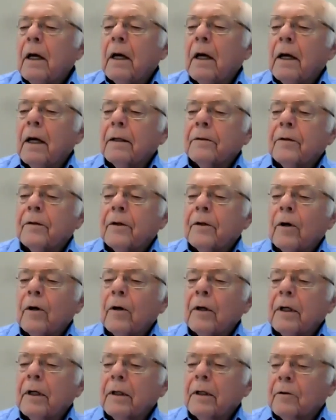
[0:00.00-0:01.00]
and
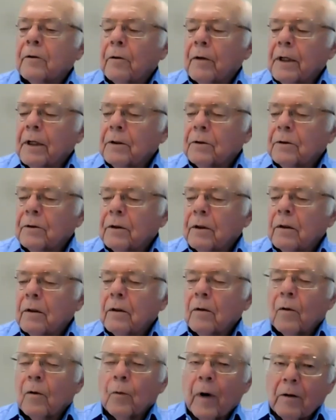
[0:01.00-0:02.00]
their increase
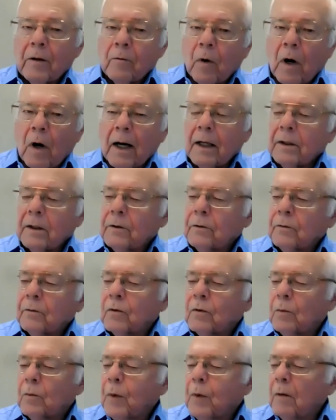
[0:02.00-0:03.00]
rate-wise
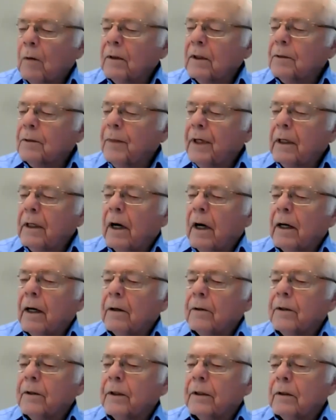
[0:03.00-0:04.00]
will probably be
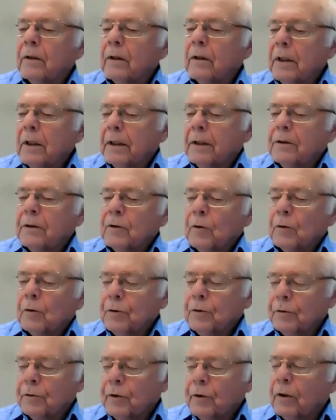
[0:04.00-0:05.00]
higher than any
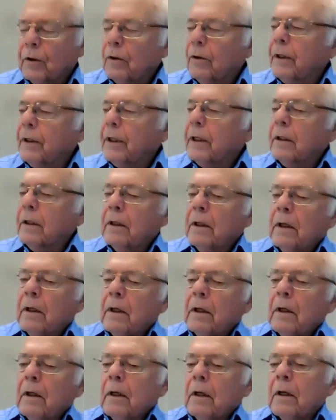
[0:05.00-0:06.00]
Social Security
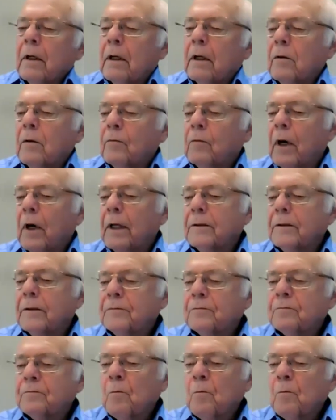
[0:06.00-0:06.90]
one.